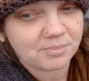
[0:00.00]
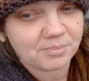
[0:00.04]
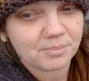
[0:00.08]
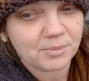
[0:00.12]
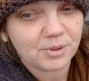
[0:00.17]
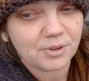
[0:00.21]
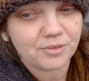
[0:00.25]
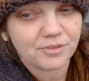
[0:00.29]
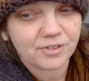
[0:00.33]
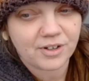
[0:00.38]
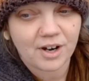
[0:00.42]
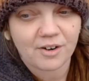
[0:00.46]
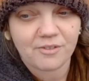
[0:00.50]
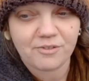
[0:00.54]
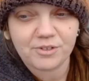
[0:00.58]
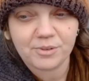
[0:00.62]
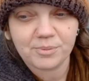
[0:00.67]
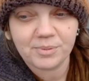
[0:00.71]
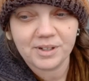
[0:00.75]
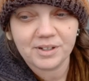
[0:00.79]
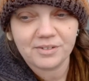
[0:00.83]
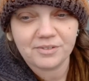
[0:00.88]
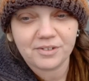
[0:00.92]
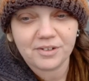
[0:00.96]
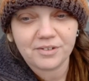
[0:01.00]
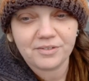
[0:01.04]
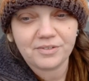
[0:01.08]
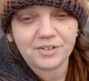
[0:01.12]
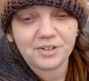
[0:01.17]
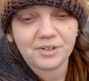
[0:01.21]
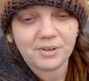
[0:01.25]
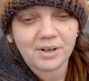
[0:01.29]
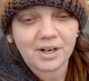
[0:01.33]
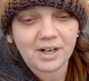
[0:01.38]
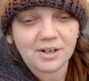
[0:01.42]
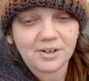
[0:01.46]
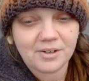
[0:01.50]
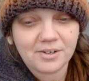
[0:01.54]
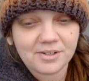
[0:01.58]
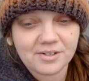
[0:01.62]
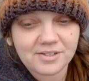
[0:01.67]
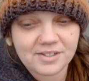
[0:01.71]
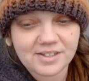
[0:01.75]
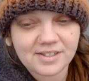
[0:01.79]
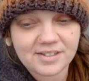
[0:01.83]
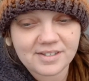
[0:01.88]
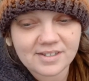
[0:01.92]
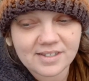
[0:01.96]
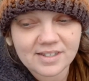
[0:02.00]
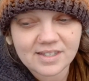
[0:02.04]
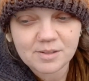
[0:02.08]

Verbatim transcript: move comfortably for a few hours and